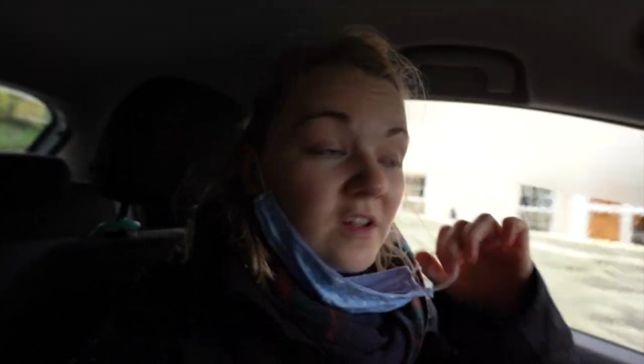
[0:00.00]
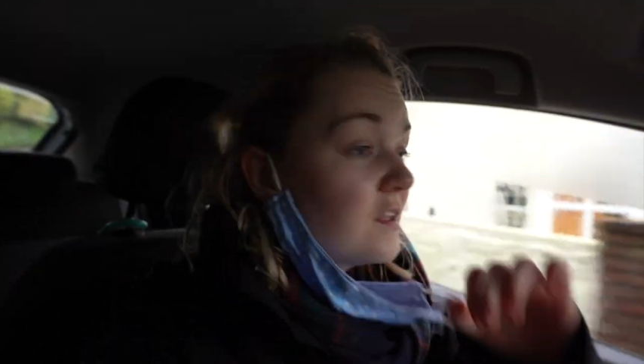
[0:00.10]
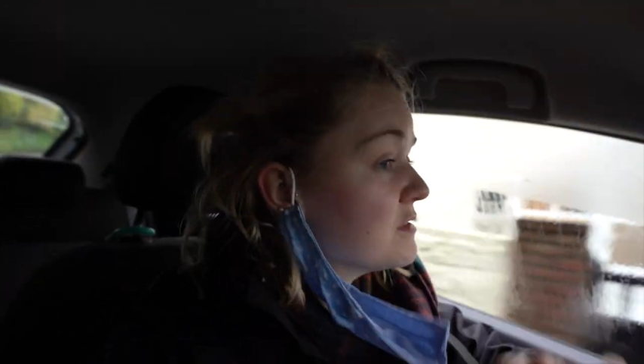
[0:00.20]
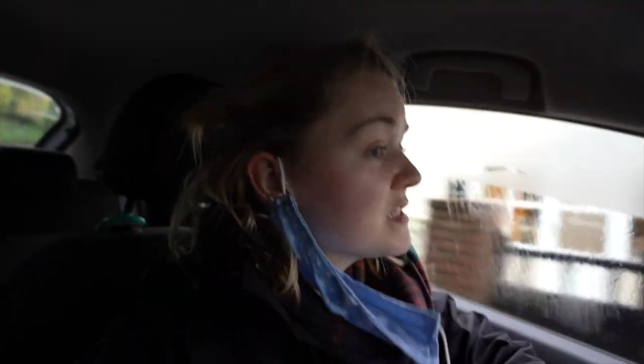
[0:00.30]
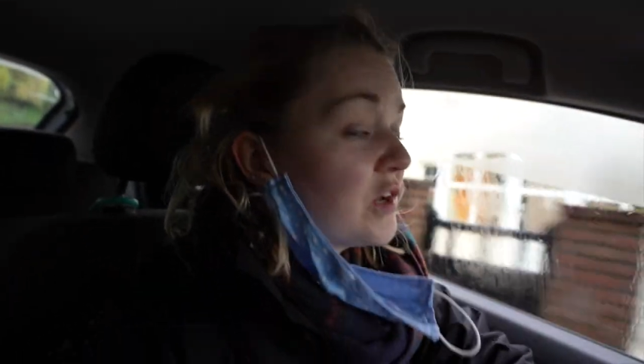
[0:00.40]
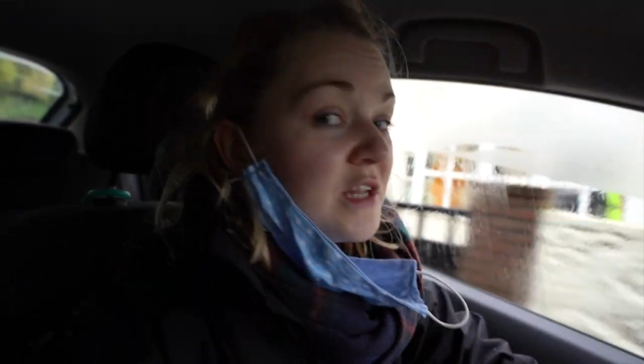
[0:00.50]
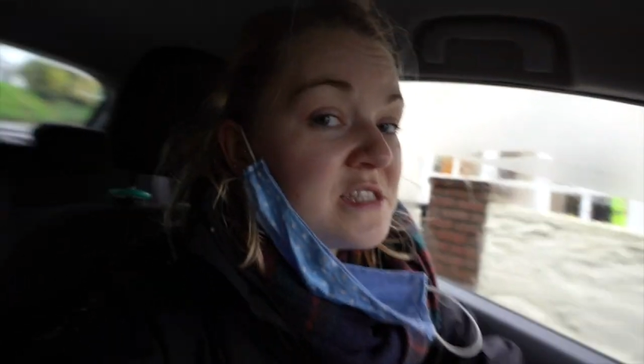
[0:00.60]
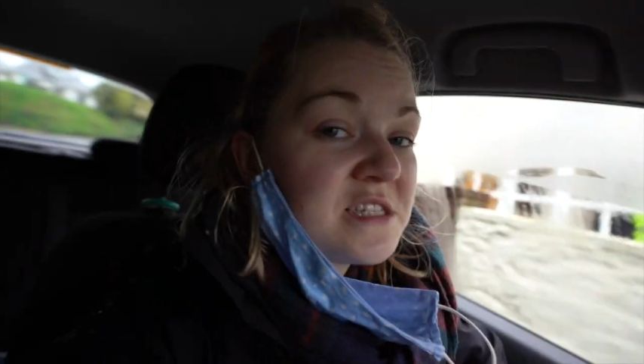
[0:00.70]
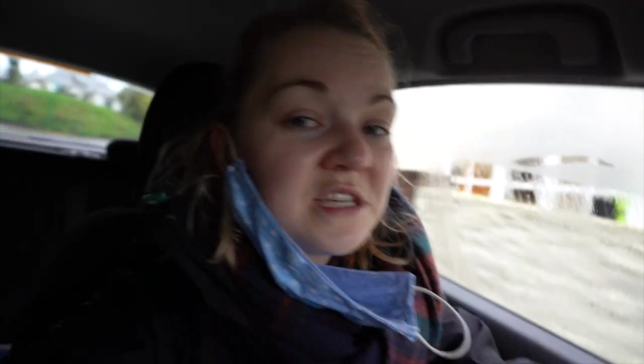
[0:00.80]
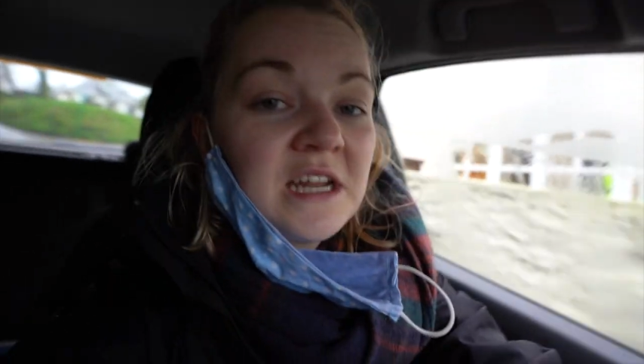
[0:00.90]
announced it on
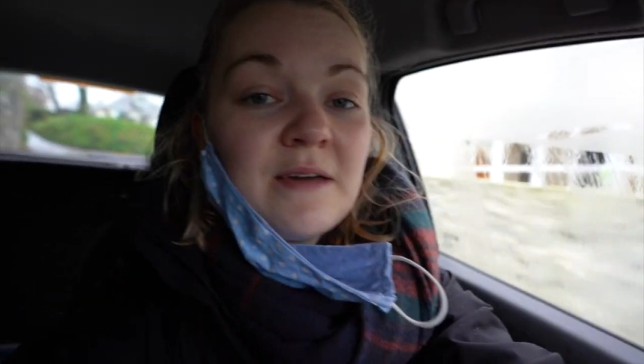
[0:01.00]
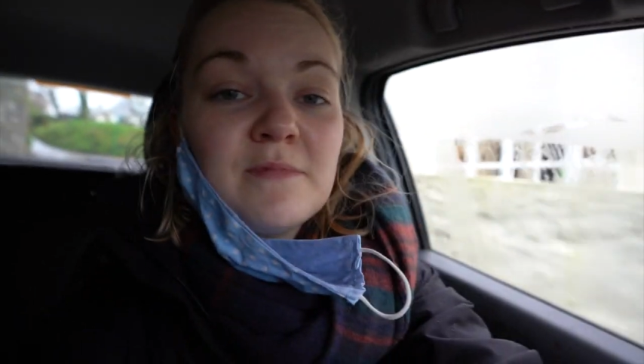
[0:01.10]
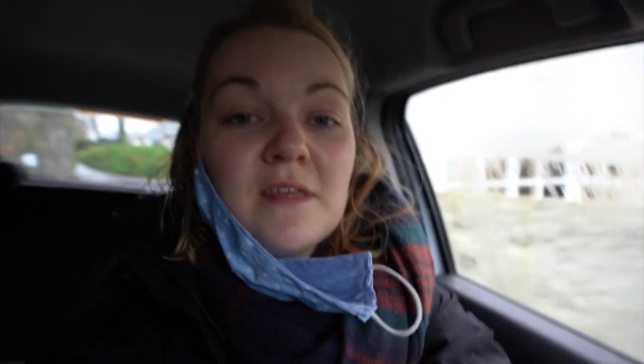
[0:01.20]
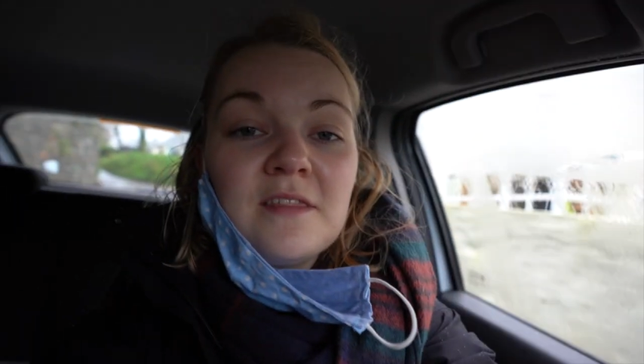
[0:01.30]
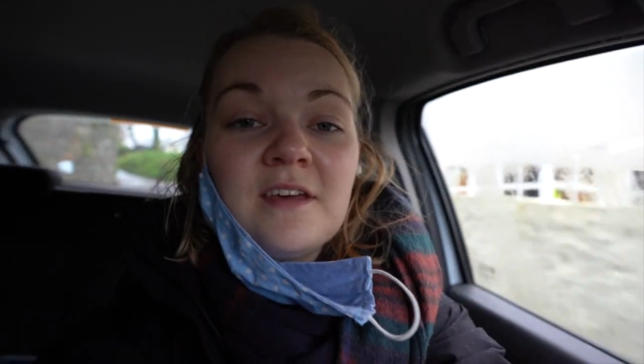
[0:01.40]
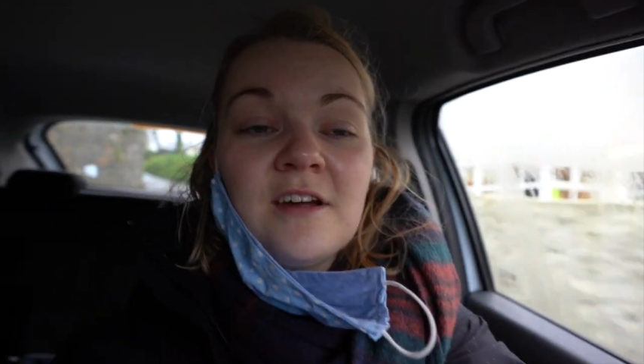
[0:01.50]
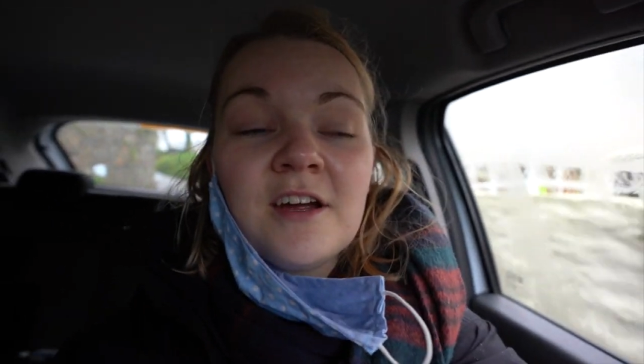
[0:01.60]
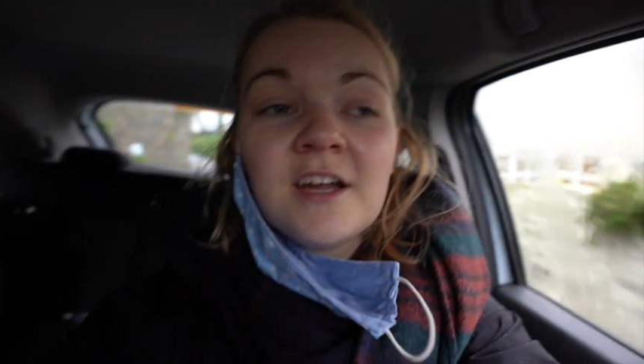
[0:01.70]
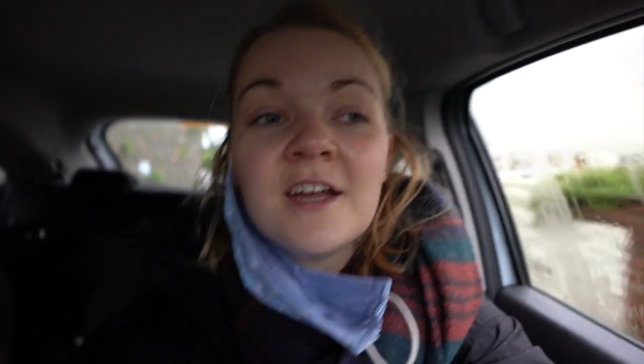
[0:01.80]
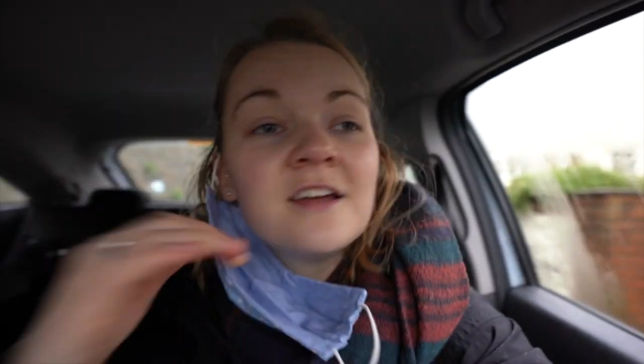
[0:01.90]
Instagram that
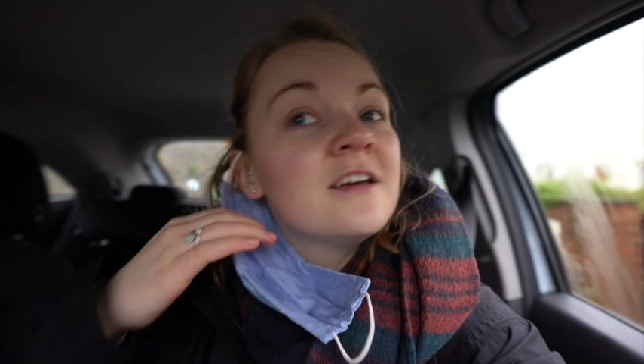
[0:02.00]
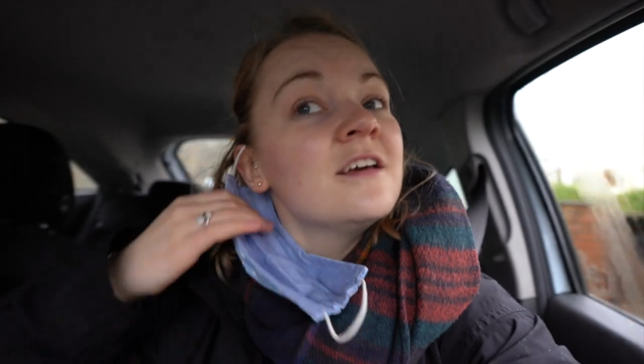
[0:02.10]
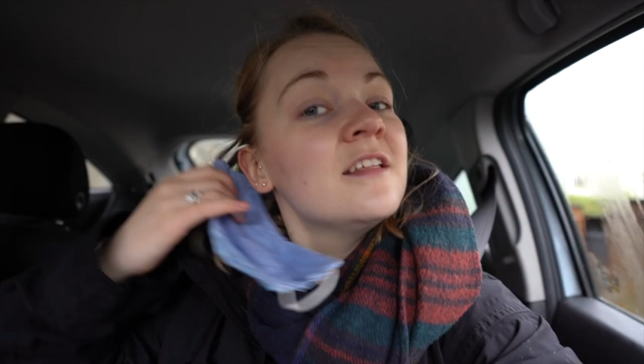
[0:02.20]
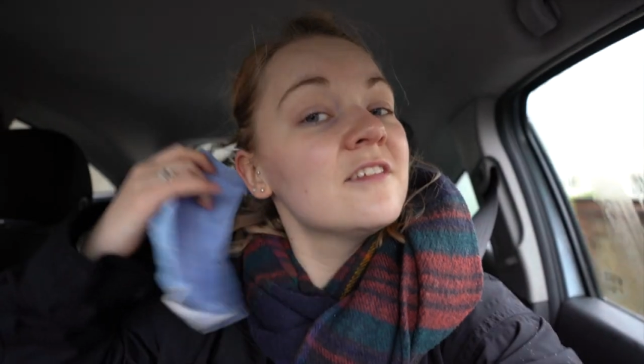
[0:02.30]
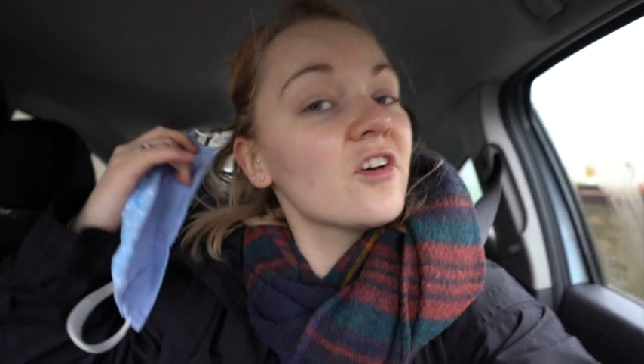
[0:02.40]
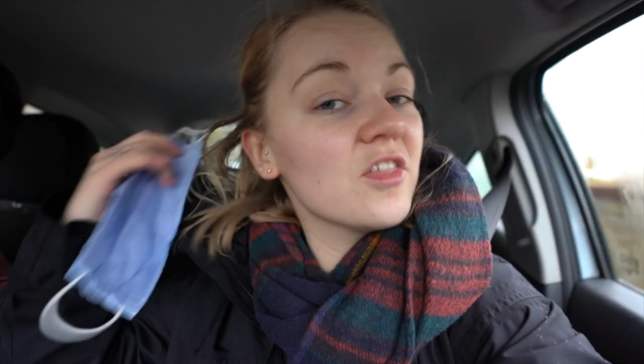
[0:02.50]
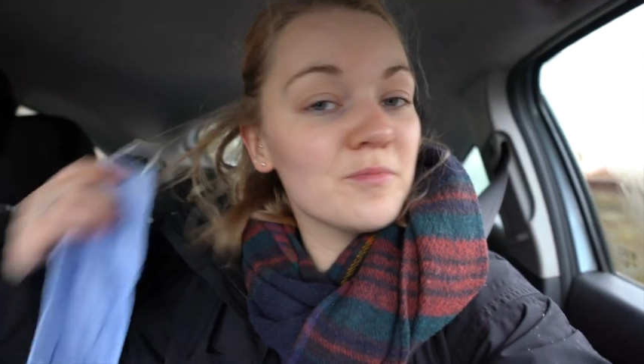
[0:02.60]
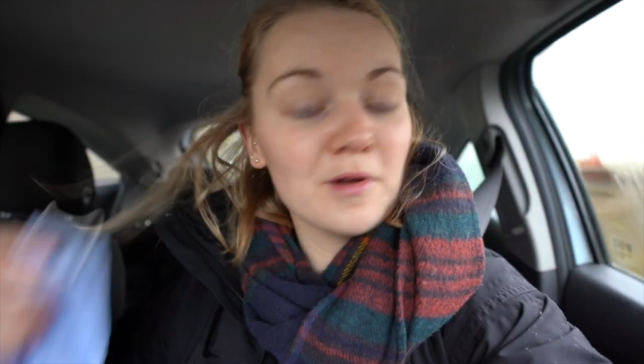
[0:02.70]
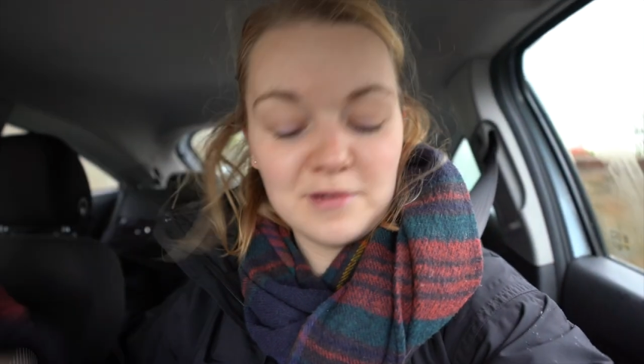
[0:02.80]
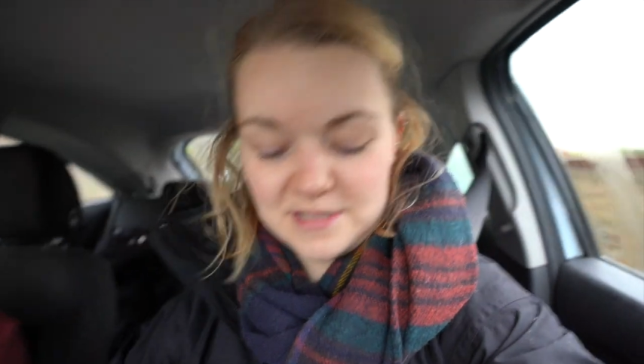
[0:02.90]
they're got
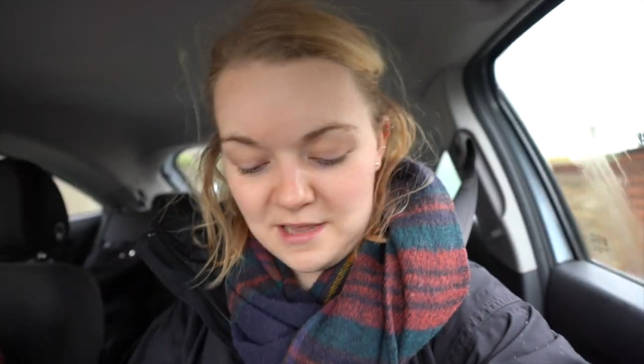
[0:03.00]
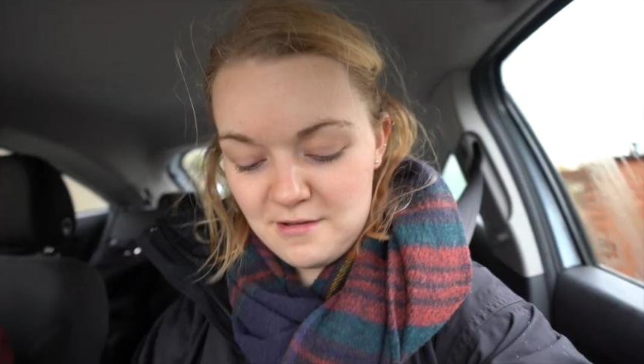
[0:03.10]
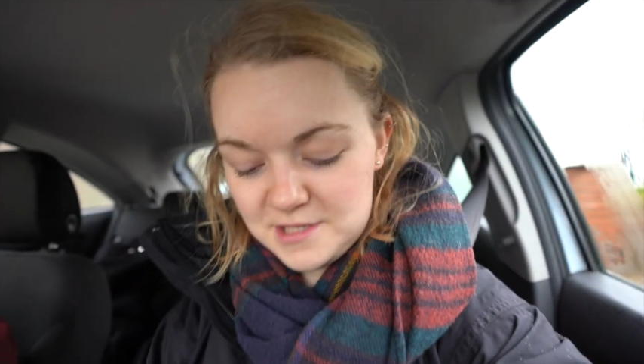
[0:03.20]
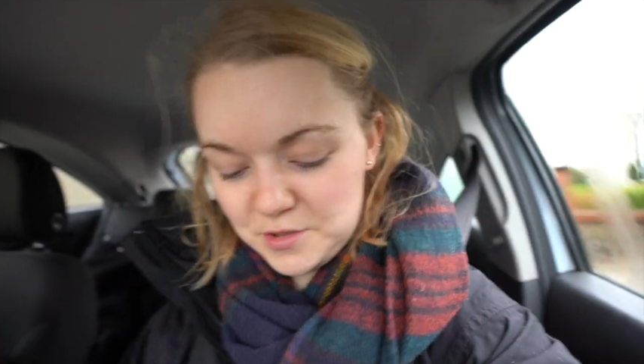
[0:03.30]
the brownies out.